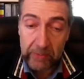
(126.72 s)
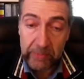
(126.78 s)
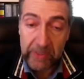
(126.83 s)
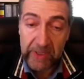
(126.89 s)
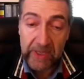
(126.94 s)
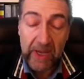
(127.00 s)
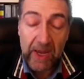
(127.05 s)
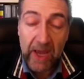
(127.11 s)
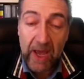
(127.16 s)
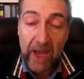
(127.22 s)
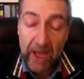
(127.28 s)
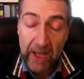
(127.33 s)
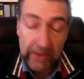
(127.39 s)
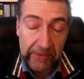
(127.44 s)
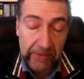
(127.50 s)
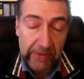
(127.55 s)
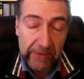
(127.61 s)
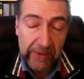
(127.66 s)
be
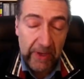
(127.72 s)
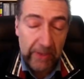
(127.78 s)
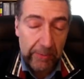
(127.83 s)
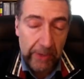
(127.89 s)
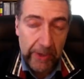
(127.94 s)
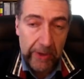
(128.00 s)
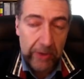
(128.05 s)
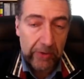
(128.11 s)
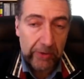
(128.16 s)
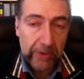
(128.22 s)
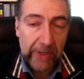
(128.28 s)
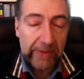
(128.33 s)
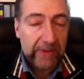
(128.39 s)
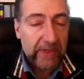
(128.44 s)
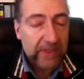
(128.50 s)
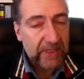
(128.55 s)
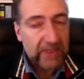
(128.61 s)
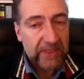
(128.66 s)
under their pressure,
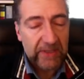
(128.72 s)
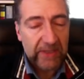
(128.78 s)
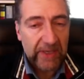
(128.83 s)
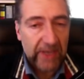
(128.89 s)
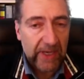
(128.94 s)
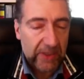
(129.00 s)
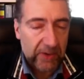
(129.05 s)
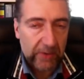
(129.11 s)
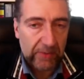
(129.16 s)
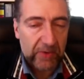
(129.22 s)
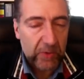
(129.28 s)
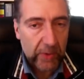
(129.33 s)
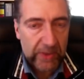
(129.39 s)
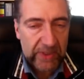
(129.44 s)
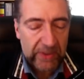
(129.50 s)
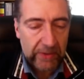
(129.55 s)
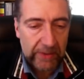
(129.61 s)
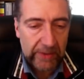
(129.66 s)
and this is the case of
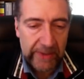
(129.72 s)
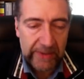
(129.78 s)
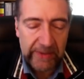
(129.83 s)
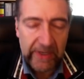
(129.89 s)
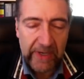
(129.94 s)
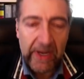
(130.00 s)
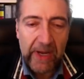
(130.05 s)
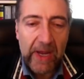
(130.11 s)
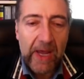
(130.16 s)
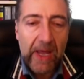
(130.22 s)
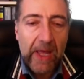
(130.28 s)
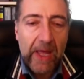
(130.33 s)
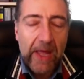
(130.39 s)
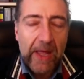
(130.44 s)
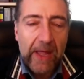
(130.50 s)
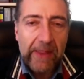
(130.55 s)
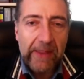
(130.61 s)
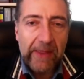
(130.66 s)
Switzerland.
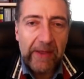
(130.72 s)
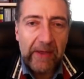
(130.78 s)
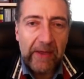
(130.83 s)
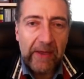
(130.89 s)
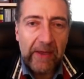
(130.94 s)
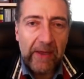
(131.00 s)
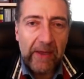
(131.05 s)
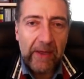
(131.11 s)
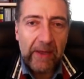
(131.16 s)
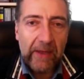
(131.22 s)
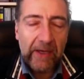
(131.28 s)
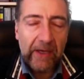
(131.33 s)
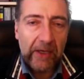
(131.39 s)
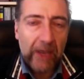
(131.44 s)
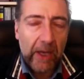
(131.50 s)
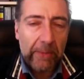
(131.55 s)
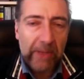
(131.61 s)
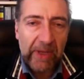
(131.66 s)
The
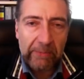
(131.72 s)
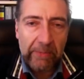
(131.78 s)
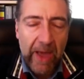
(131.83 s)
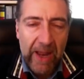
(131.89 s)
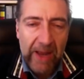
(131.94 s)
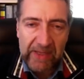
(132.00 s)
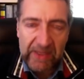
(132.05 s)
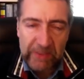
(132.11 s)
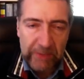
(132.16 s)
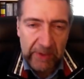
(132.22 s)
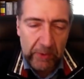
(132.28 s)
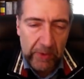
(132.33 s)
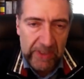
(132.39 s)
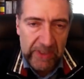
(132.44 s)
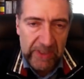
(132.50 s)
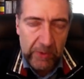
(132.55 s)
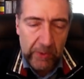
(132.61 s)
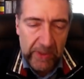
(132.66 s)
economic balance
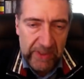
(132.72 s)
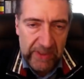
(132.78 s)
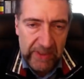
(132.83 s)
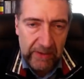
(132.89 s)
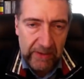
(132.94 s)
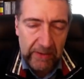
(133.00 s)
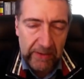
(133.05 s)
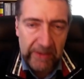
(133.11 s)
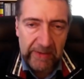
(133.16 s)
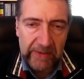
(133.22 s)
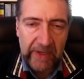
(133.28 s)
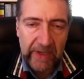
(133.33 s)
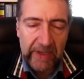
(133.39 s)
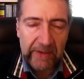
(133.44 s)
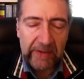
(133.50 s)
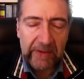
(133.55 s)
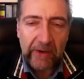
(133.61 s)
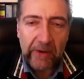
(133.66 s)
between Switzerland
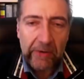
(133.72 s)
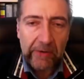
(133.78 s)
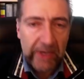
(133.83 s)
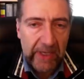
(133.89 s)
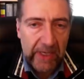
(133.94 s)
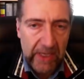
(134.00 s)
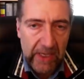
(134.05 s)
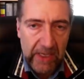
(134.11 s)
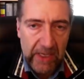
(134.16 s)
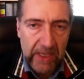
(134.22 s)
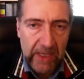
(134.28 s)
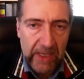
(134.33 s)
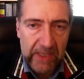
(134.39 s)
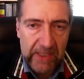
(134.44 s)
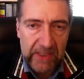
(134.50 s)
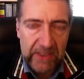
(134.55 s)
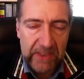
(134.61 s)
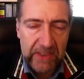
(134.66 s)
and Turkey
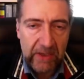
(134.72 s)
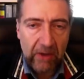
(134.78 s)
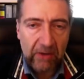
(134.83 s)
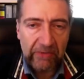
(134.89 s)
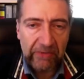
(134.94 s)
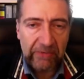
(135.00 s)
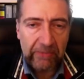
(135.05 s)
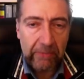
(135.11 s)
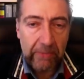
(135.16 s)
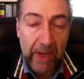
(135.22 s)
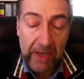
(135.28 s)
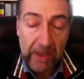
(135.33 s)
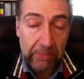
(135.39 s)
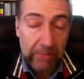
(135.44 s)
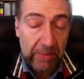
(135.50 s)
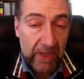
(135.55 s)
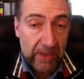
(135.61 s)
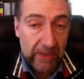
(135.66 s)
is of
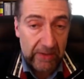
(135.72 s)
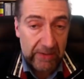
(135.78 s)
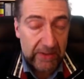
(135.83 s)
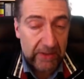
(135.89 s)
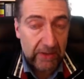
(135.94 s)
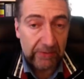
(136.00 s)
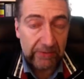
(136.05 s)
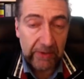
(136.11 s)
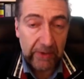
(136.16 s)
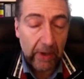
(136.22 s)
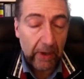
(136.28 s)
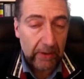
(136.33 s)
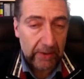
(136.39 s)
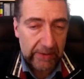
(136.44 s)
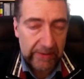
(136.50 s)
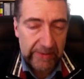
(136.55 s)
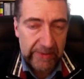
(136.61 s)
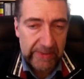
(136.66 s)
many billions of
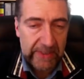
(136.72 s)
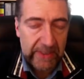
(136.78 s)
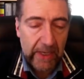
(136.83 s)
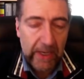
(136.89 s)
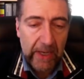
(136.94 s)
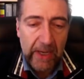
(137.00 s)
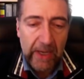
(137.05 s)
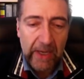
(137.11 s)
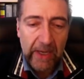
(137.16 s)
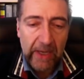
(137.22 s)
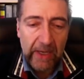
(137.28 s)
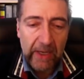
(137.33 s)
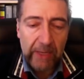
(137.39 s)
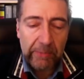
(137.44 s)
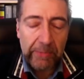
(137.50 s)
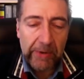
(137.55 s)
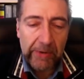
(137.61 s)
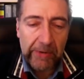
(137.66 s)
dollars
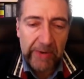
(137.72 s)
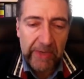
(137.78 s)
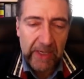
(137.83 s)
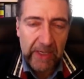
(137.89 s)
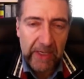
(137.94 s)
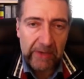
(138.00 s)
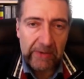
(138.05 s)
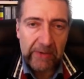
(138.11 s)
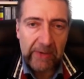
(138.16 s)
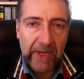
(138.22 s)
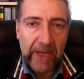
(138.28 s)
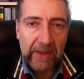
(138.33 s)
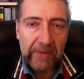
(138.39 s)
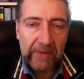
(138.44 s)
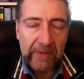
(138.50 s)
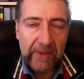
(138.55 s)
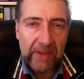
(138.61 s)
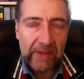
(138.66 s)
per year,
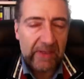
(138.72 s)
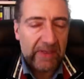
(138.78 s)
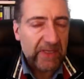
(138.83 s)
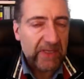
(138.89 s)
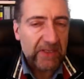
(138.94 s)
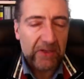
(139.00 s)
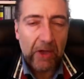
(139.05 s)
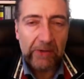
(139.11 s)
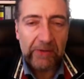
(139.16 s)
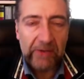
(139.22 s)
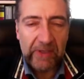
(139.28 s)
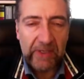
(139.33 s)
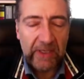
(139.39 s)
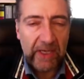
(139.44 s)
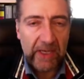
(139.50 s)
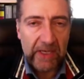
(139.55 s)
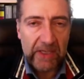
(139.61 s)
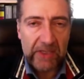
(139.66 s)
and this is not the
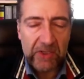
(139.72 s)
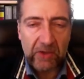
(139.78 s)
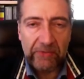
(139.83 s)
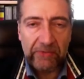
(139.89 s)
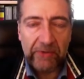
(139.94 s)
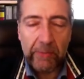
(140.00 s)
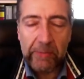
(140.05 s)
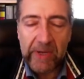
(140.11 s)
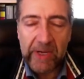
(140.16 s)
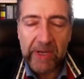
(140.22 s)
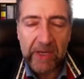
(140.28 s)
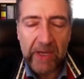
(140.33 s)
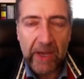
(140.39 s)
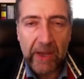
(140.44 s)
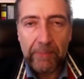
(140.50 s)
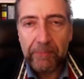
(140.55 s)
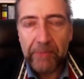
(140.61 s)
case of Armenia.